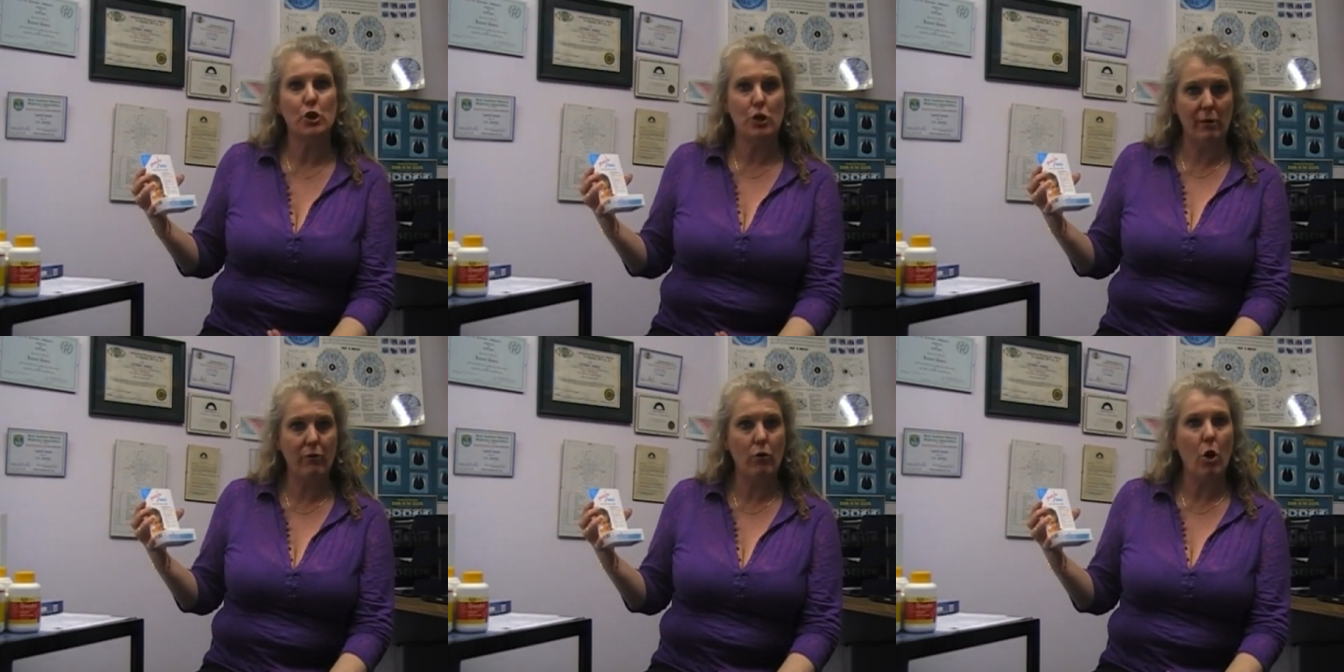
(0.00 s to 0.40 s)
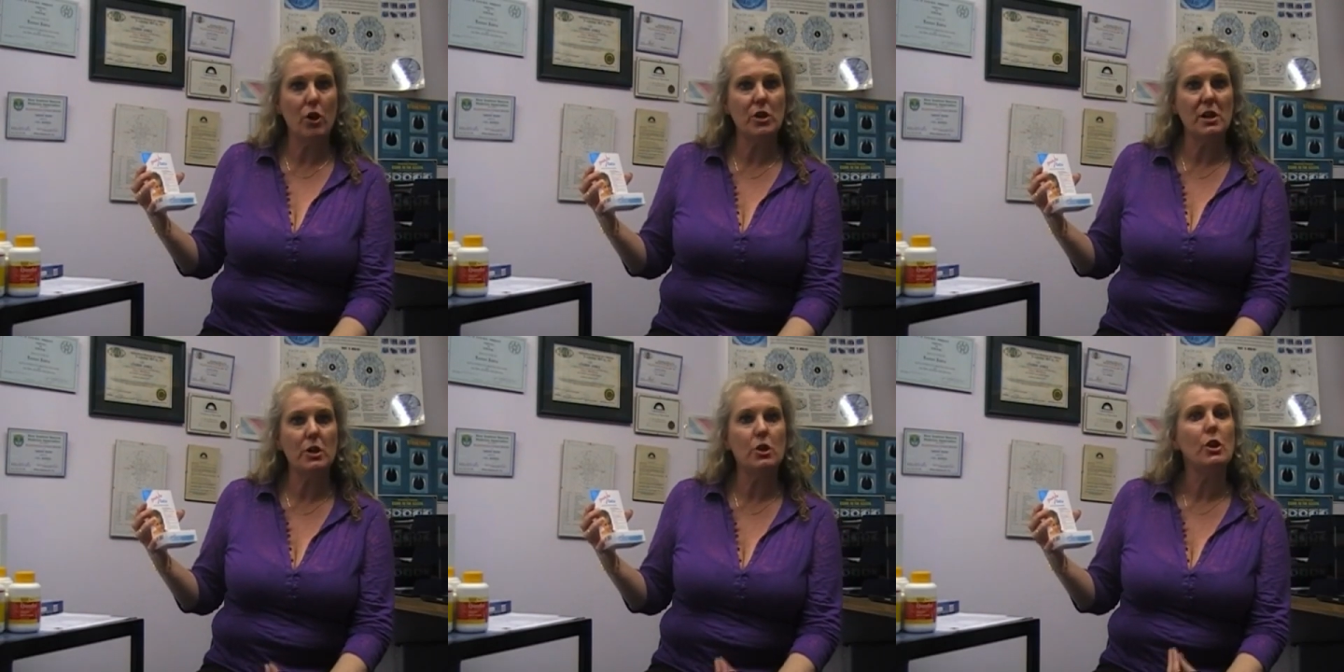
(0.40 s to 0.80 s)
you've got
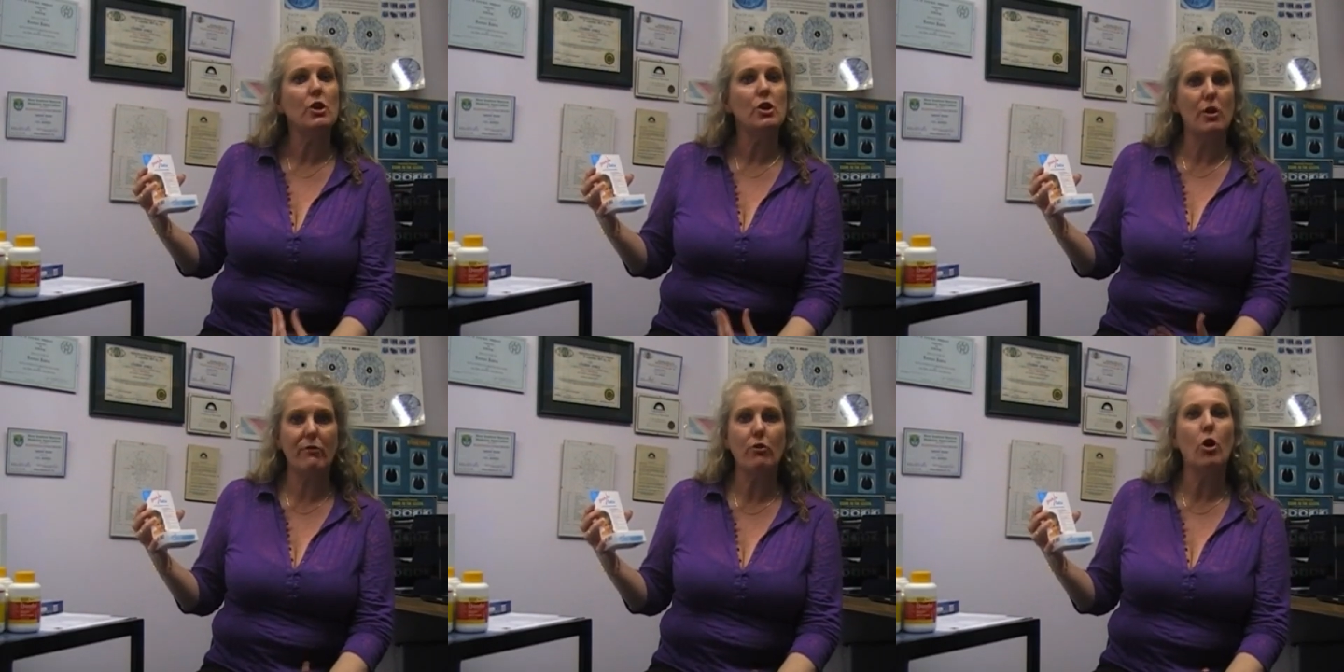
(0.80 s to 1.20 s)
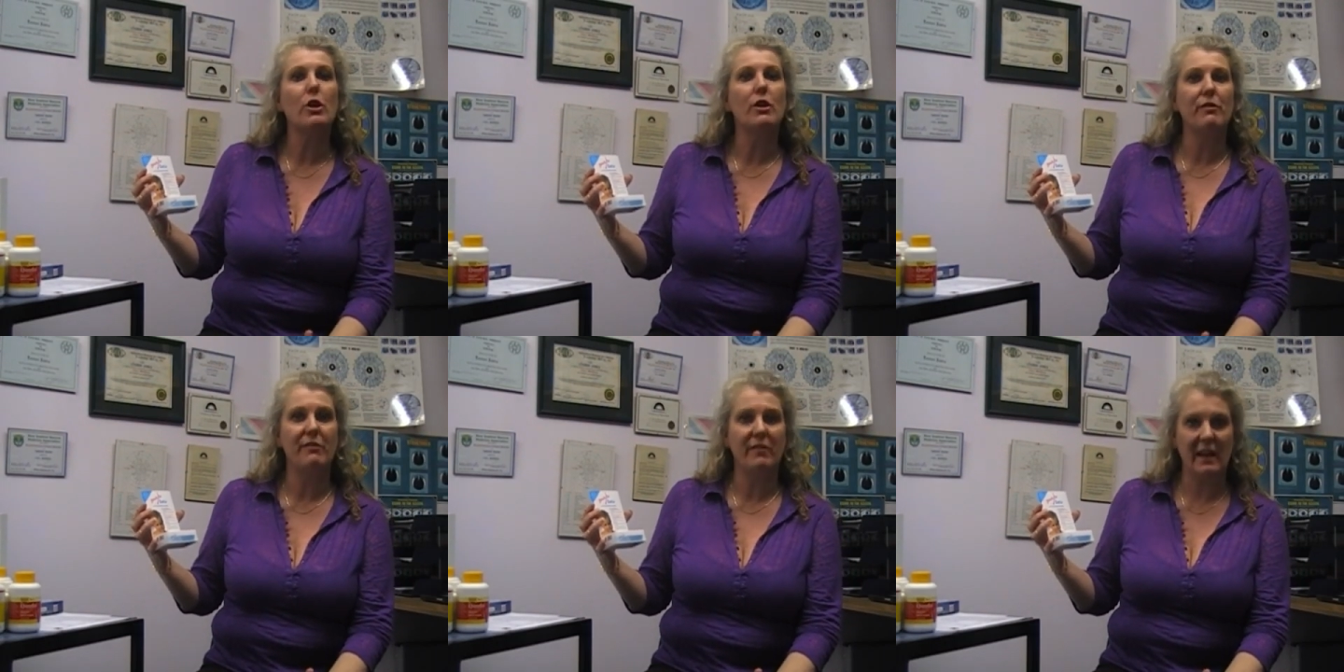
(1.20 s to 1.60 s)

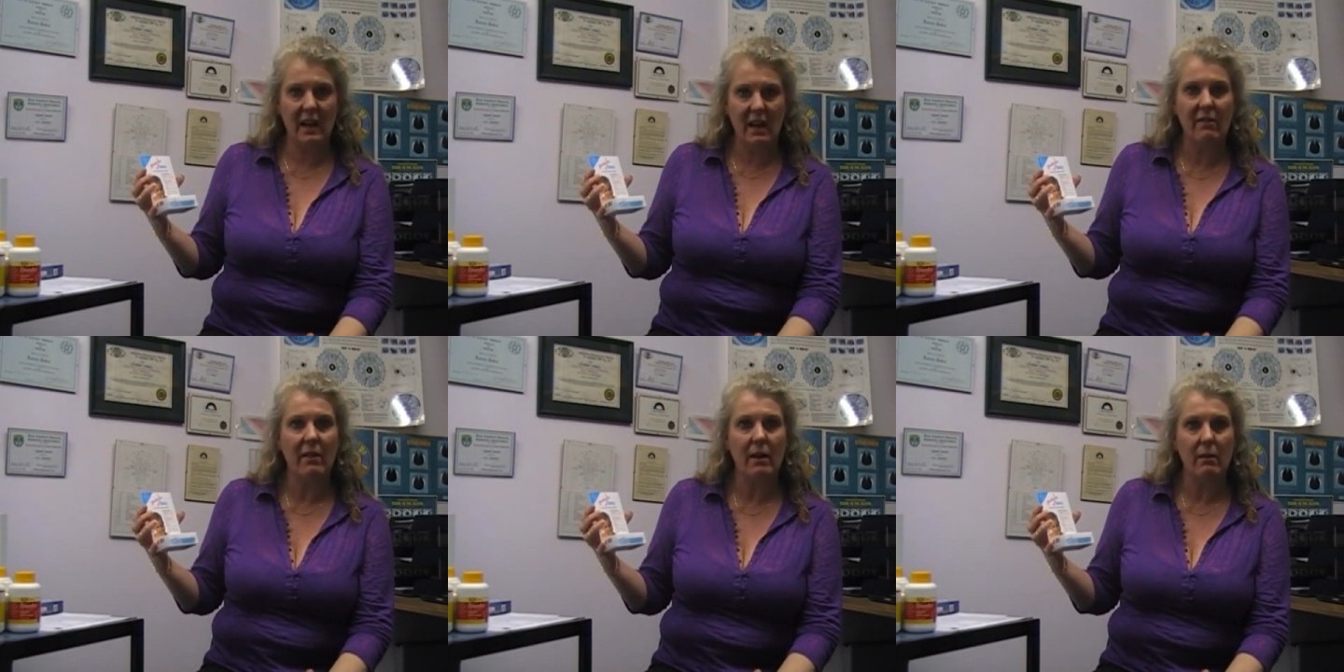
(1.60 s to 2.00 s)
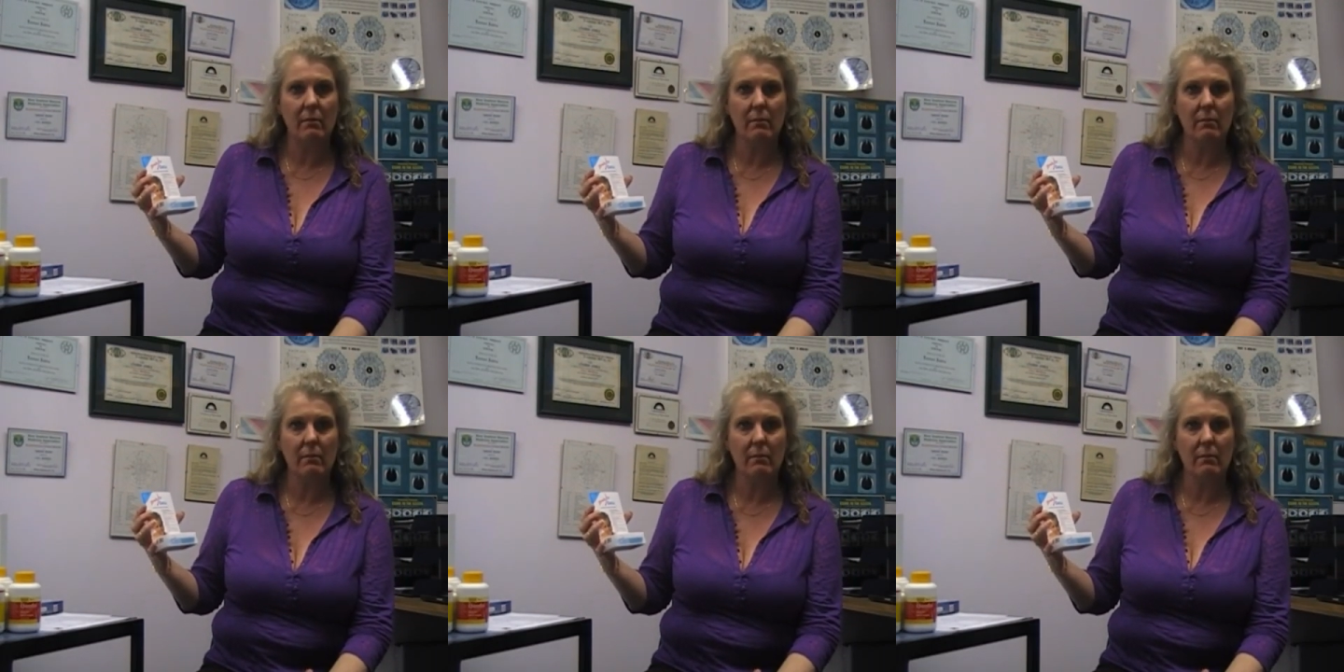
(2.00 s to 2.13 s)
it forever.